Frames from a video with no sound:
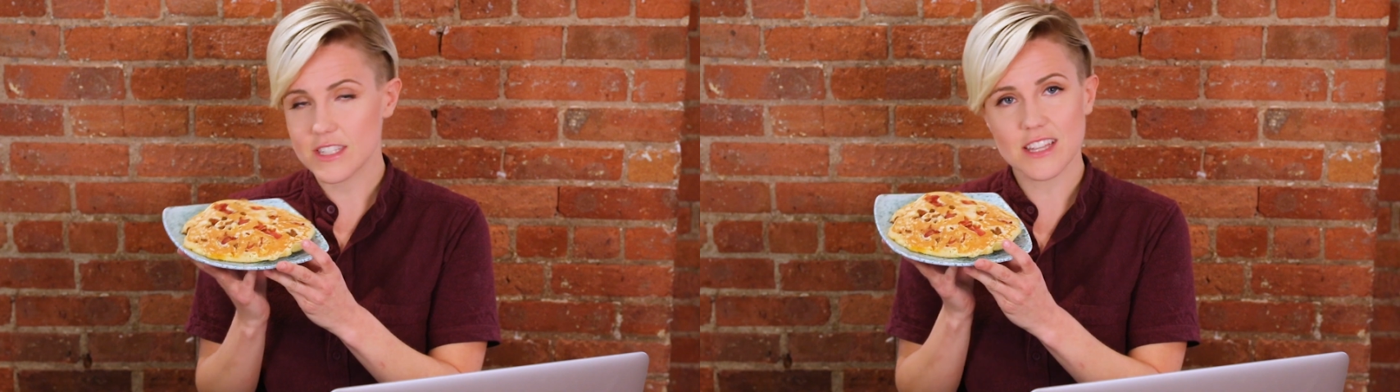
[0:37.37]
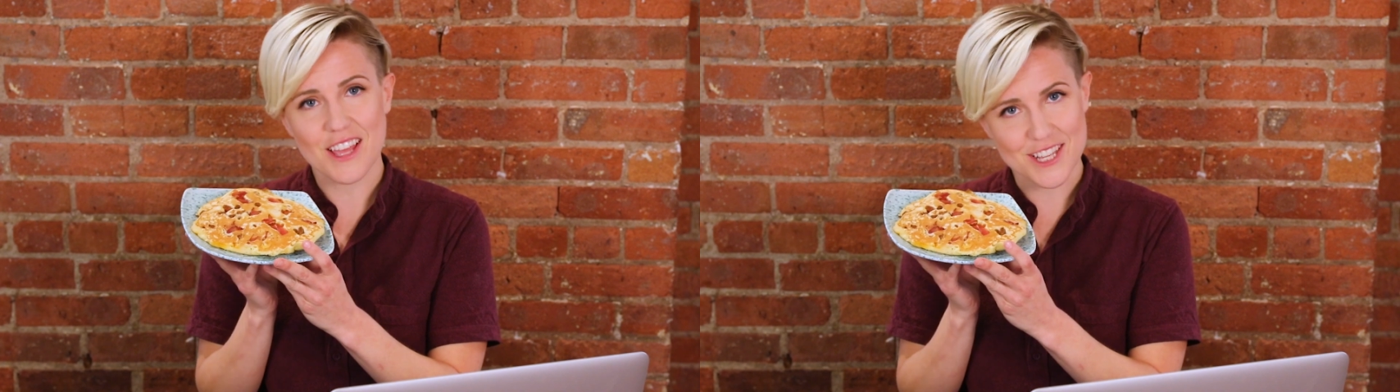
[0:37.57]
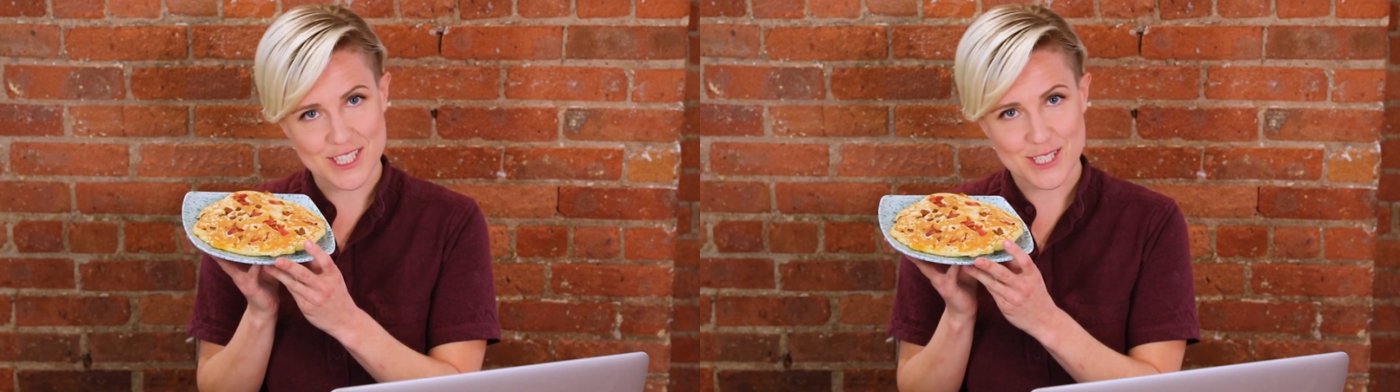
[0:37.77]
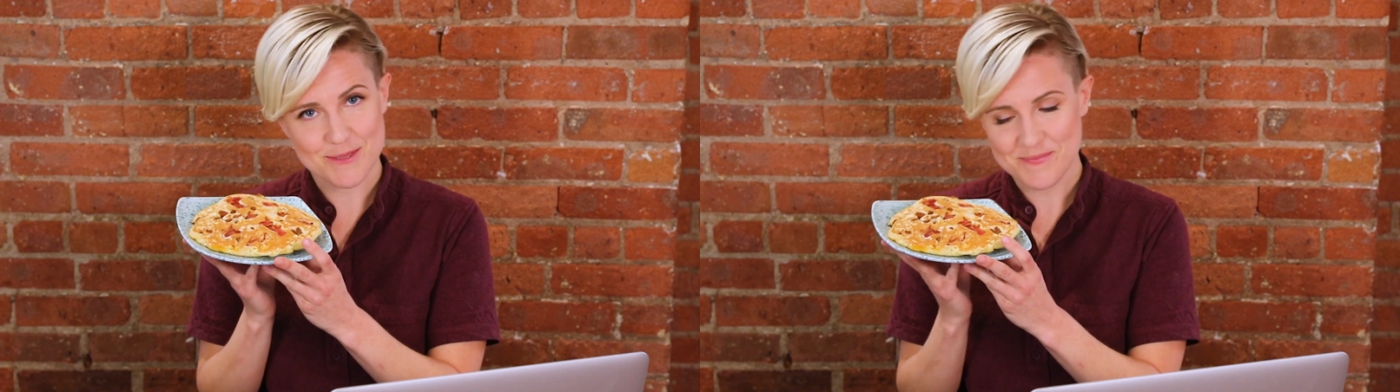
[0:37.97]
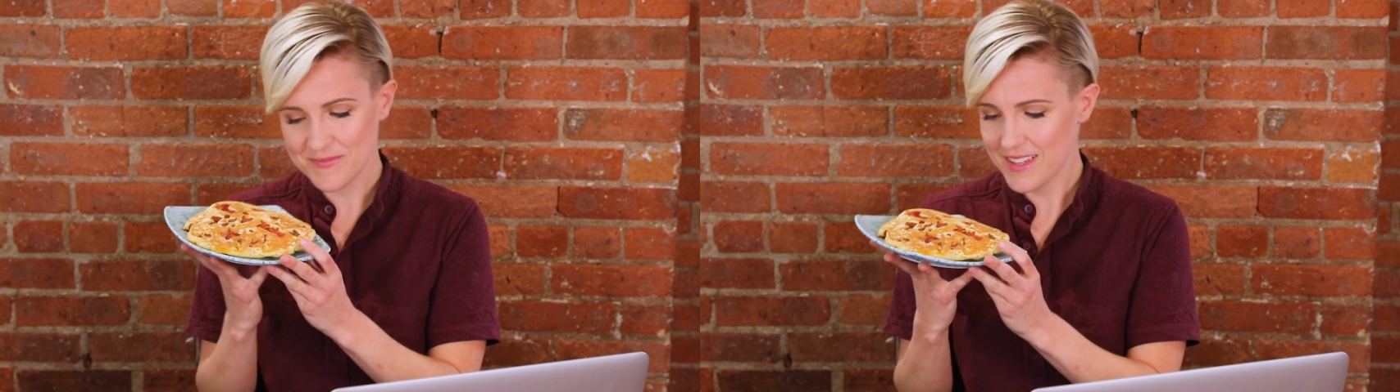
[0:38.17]
delight
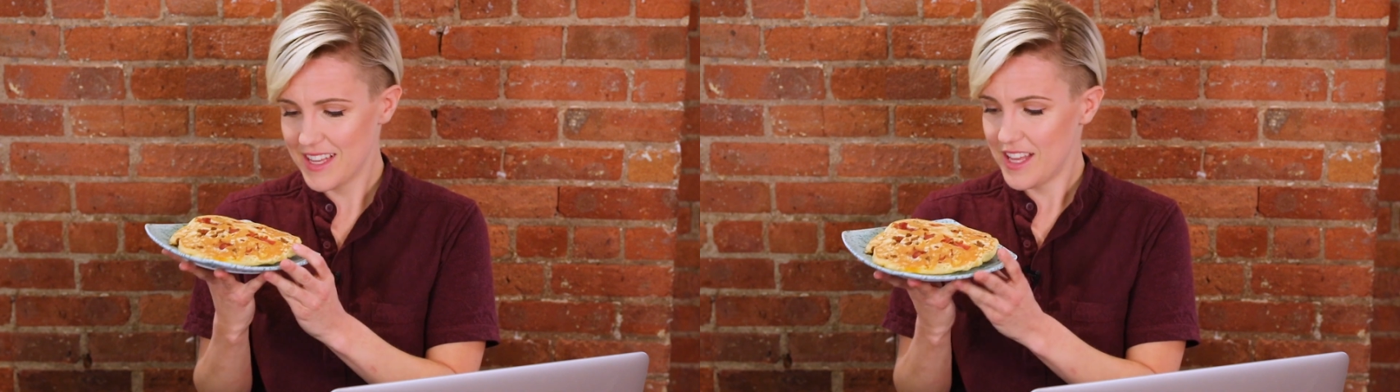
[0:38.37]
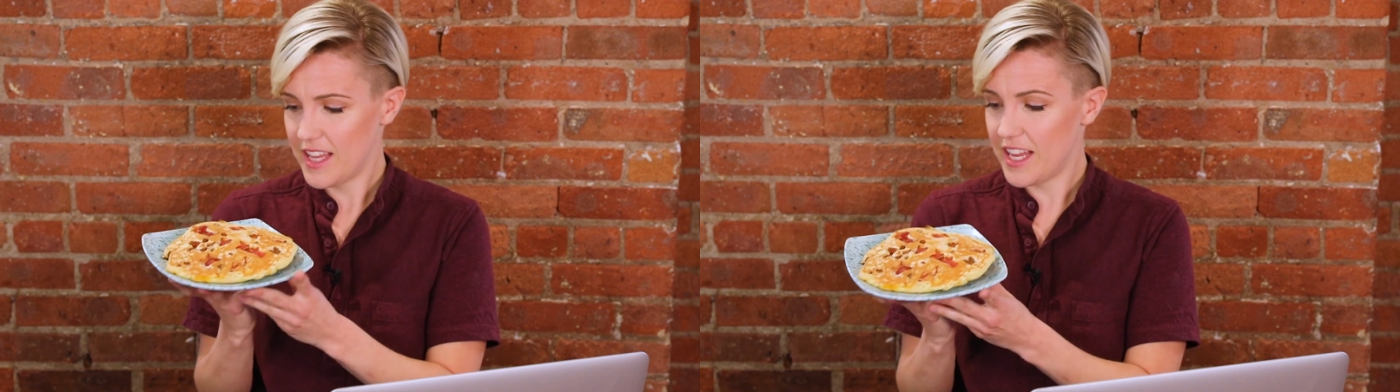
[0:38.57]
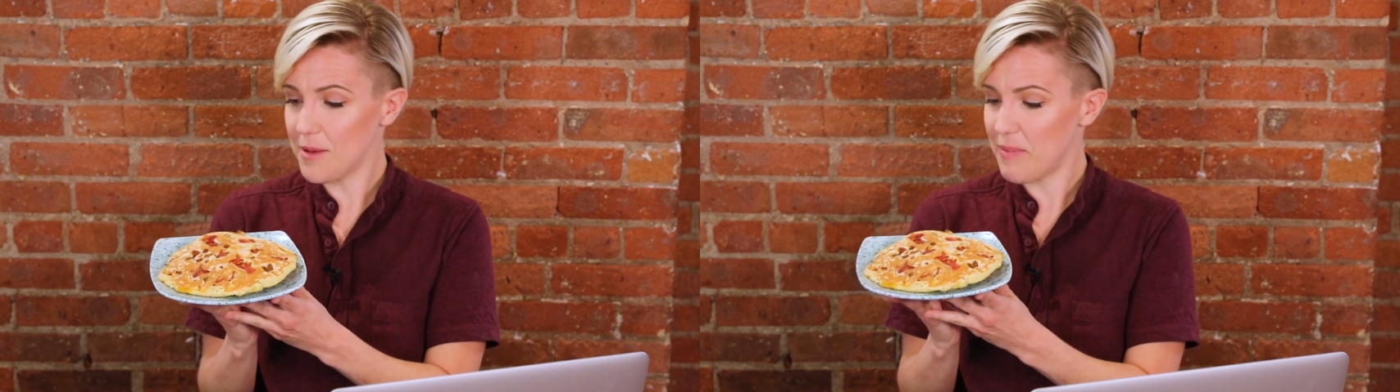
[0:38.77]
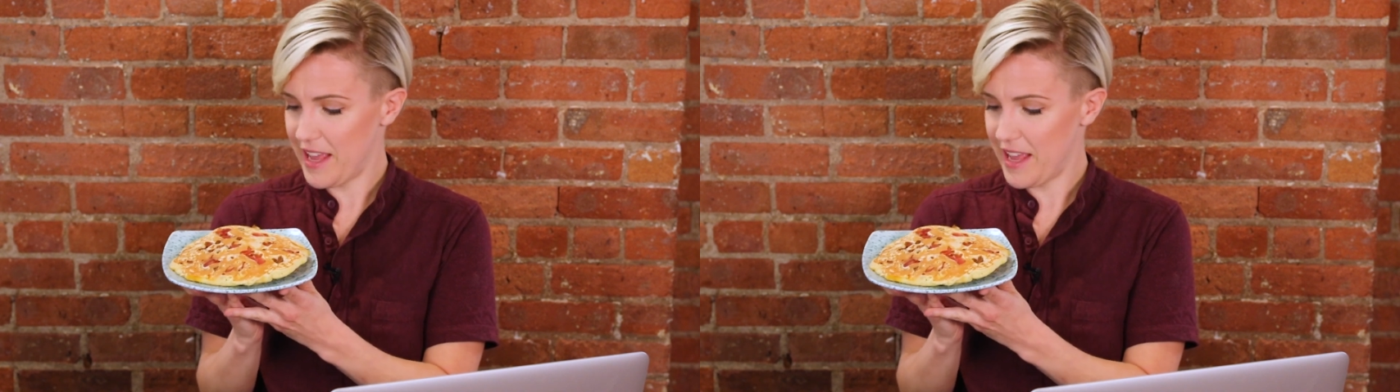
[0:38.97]
in a